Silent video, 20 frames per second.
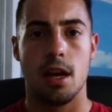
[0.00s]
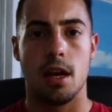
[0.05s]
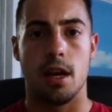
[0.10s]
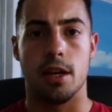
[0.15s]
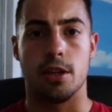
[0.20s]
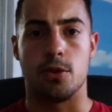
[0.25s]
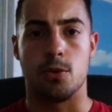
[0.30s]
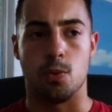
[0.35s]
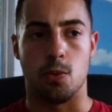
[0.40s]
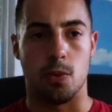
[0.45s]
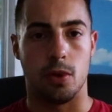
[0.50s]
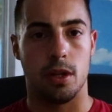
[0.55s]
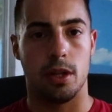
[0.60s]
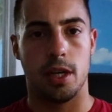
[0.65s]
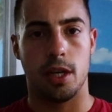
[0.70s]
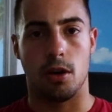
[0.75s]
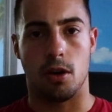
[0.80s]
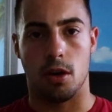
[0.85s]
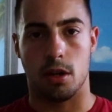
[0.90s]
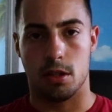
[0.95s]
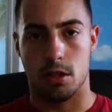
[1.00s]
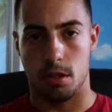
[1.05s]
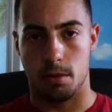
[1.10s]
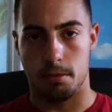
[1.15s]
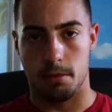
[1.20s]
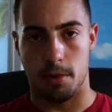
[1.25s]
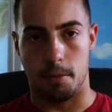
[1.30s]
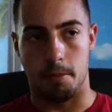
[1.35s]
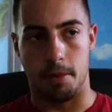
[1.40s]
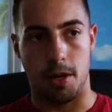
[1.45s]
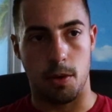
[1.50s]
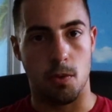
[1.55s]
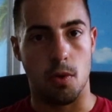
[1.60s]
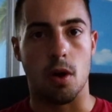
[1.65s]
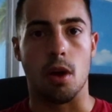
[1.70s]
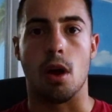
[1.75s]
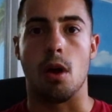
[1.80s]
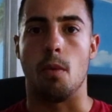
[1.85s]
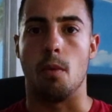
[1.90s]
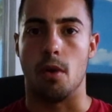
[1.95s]
it's really awesome to be
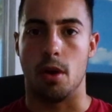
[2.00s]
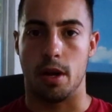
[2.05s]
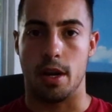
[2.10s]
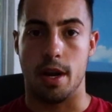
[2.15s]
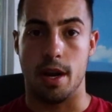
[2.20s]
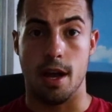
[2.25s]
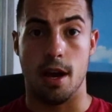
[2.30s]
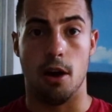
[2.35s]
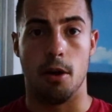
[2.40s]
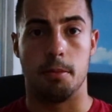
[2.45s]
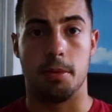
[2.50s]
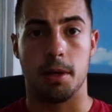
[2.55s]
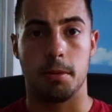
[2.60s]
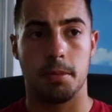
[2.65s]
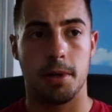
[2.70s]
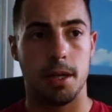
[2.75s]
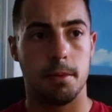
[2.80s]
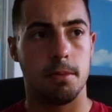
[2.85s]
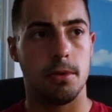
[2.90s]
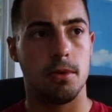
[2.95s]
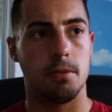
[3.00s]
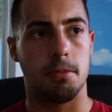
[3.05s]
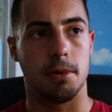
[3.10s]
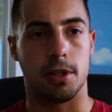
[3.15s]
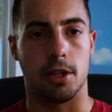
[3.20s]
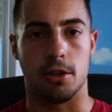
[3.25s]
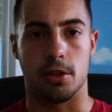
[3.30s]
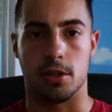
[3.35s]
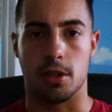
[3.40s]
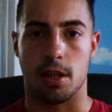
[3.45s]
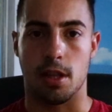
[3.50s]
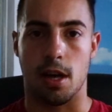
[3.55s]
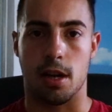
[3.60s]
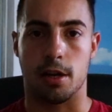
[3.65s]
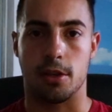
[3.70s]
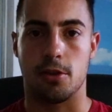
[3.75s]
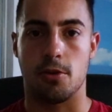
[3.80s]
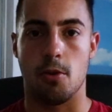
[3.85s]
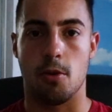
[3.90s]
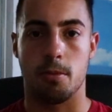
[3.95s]
one-on-one and helping people, but there's a lot
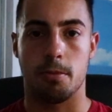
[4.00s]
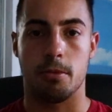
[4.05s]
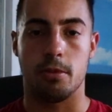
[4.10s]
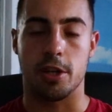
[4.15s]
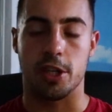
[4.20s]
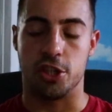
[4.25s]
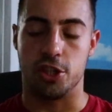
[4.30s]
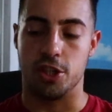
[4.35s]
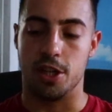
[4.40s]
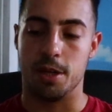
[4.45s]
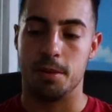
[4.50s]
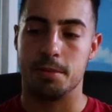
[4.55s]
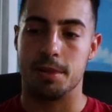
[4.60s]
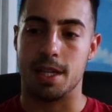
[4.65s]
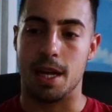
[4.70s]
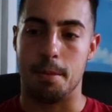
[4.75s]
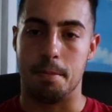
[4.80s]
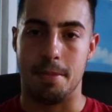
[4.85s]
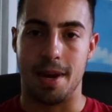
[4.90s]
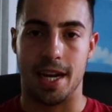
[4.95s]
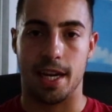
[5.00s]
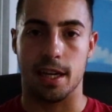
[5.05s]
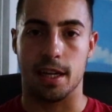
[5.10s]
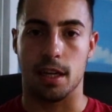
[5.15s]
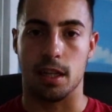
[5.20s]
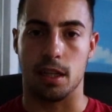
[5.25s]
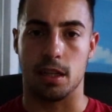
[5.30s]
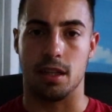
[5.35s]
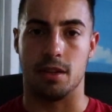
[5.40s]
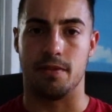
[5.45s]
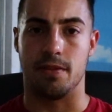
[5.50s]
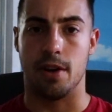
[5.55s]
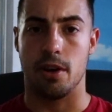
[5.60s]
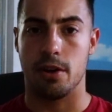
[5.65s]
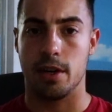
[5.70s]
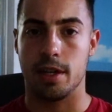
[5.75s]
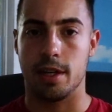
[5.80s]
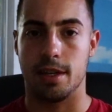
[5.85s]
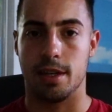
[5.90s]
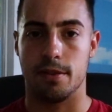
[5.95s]
of corporate gyms that make it
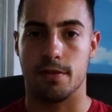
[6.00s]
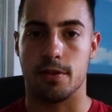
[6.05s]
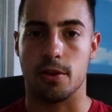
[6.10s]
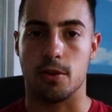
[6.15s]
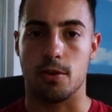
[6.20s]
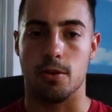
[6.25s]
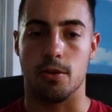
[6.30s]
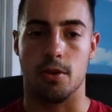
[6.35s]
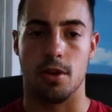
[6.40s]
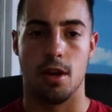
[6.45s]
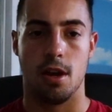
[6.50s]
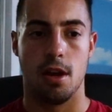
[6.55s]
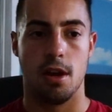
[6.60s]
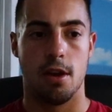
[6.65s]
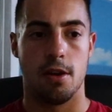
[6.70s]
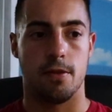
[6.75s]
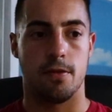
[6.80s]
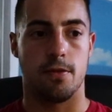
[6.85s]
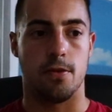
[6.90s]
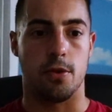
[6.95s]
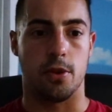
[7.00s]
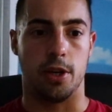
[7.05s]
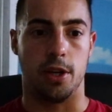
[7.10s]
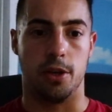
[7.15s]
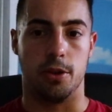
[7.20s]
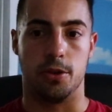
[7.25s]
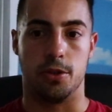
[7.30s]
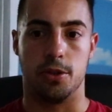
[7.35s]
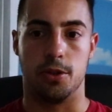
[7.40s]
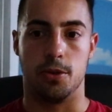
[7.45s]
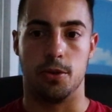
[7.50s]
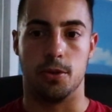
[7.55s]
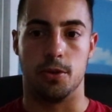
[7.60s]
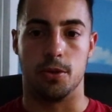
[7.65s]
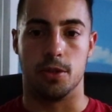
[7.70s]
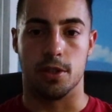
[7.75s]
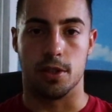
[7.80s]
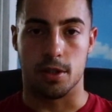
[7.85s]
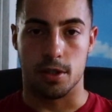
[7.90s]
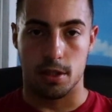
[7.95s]
very difficult for you to
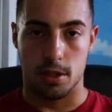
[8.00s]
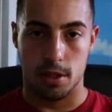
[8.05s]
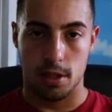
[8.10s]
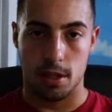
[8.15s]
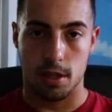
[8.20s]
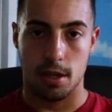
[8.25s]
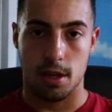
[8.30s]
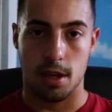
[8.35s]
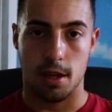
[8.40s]
just